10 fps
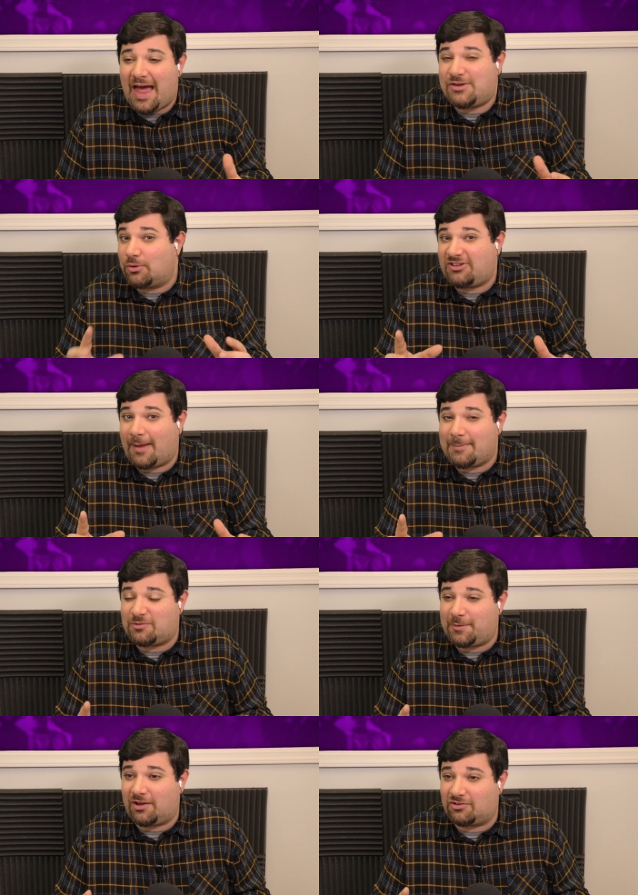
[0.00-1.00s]
And don't tell me
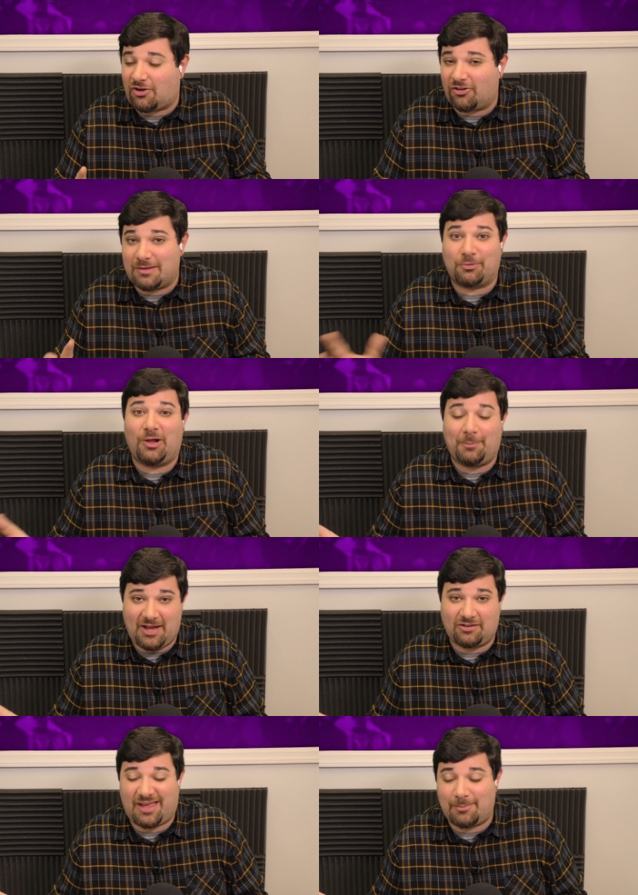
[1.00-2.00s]
it's because Harley blew up
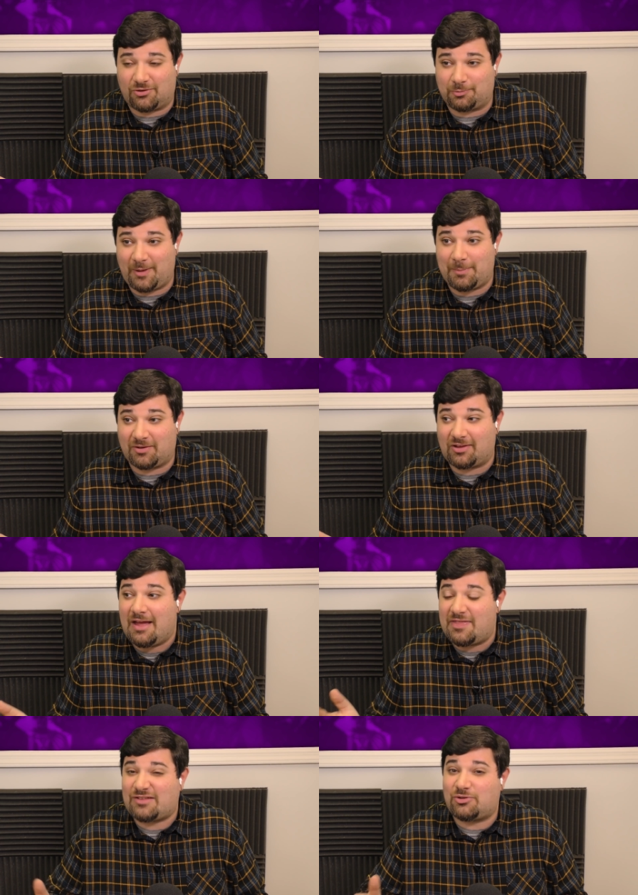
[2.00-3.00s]
the Ace Chemicals plant, because
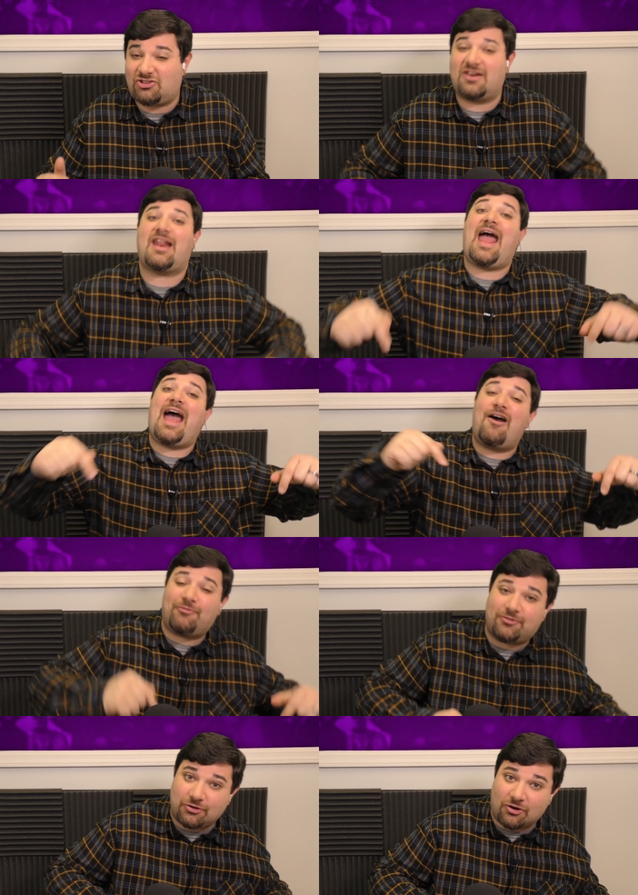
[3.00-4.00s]
that's what she did
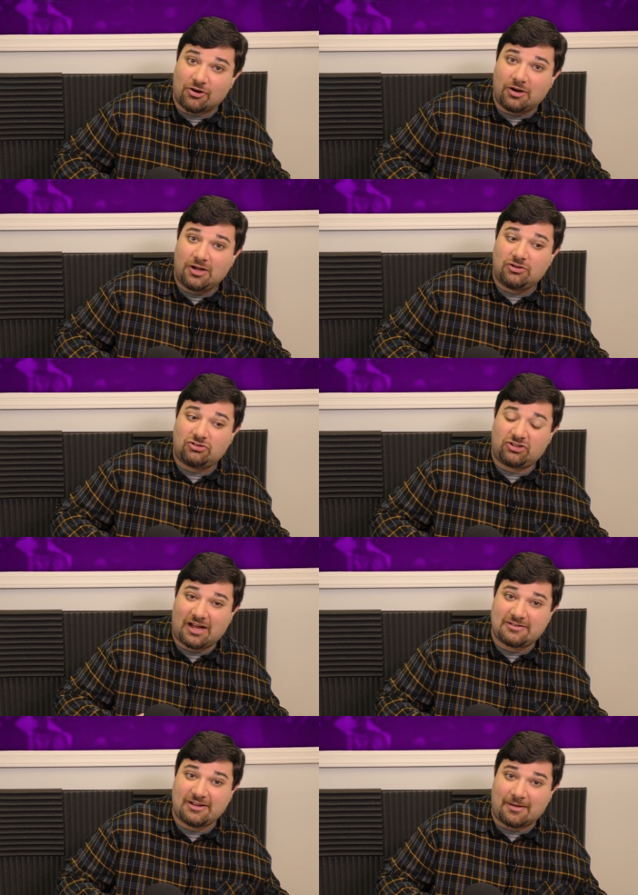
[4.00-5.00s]
after she
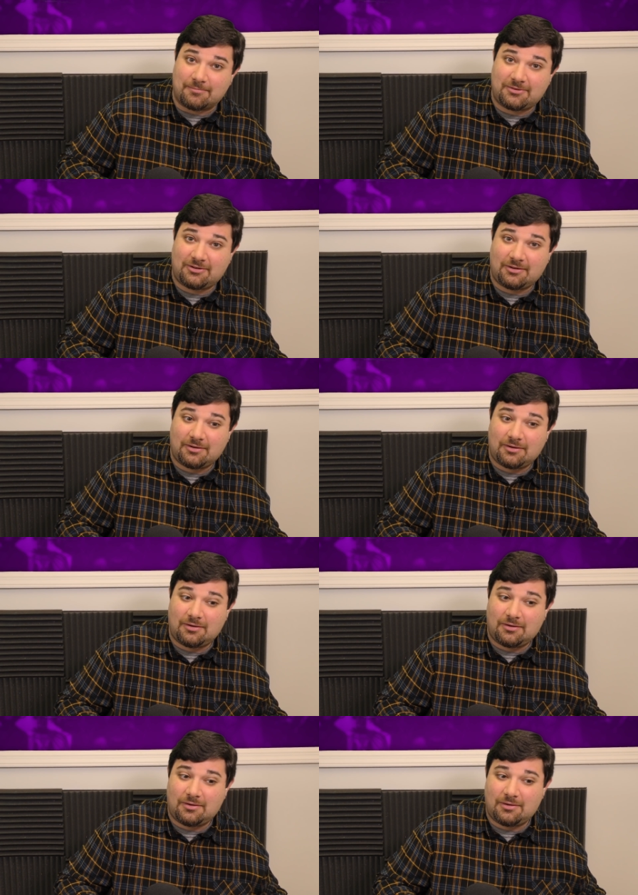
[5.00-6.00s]
got dumped.
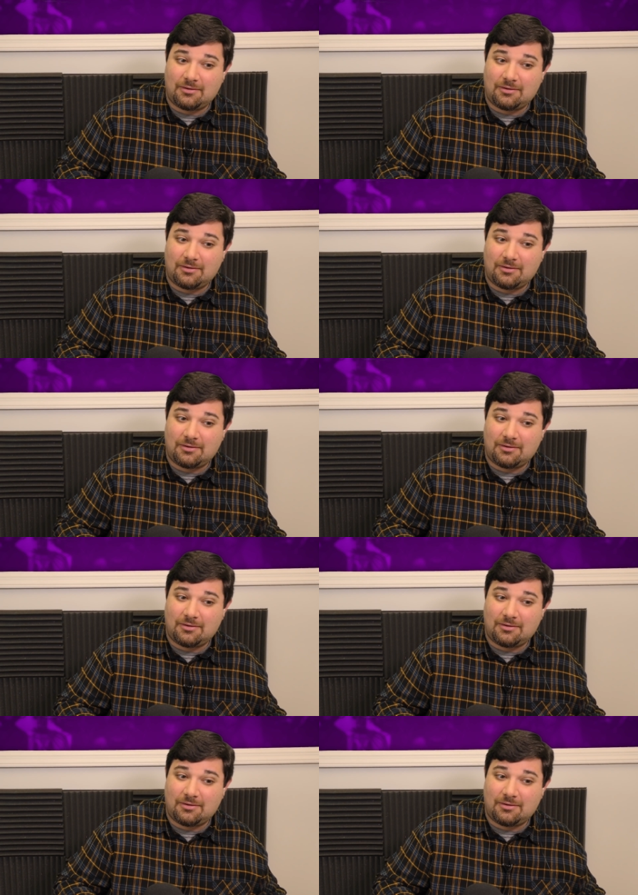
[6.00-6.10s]
Yeah.